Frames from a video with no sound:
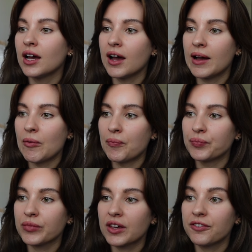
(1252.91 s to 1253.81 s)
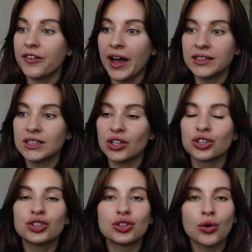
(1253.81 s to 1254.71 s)
Fats are
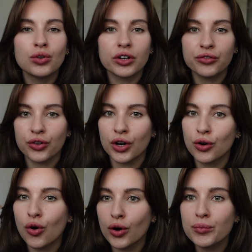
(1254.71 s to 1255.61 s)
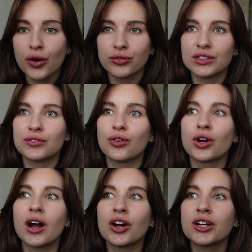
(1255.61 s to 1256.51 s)
so good for our hormones,
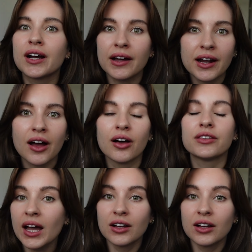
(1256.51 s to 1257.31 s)
for our gut health.